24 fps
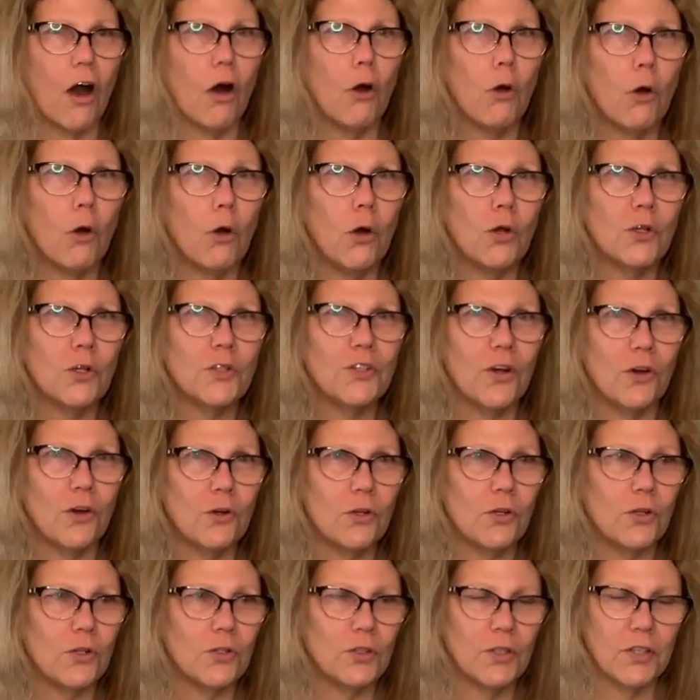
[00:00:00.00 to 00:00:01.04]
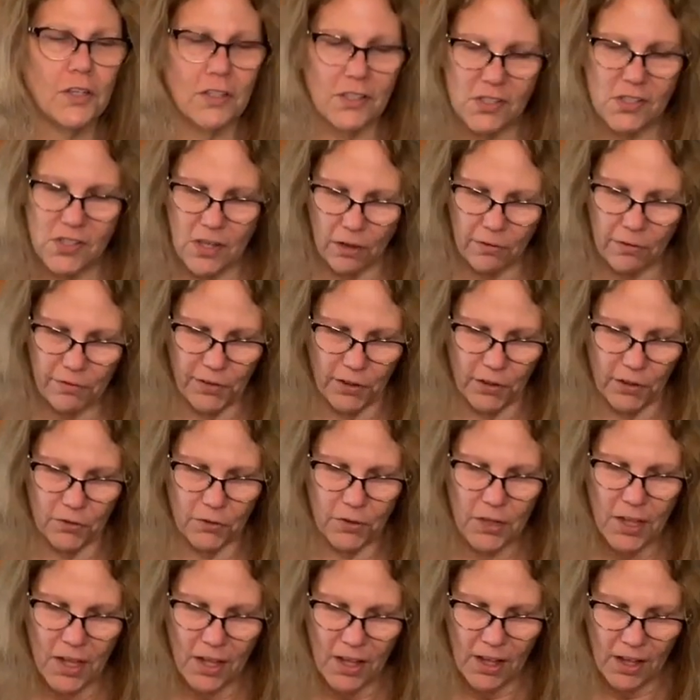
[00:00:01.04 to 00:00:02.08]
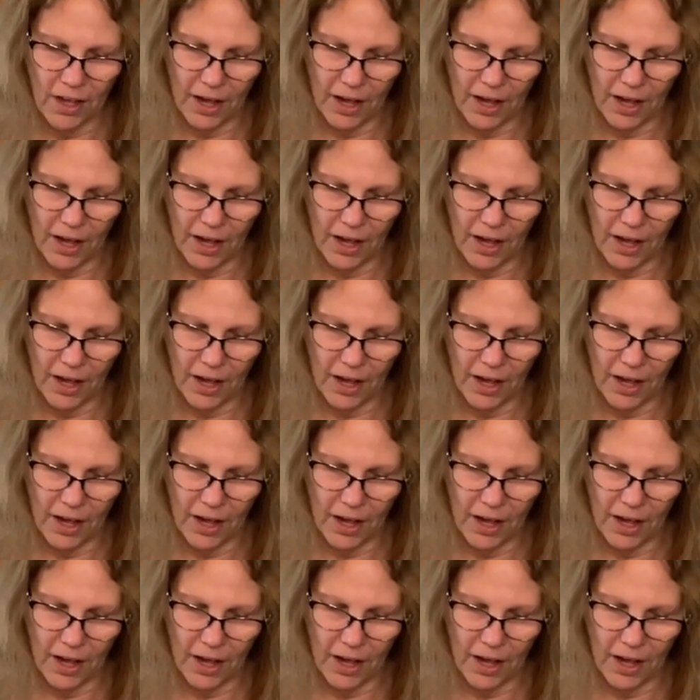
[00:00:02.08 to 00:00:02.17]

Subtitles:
old cell phone.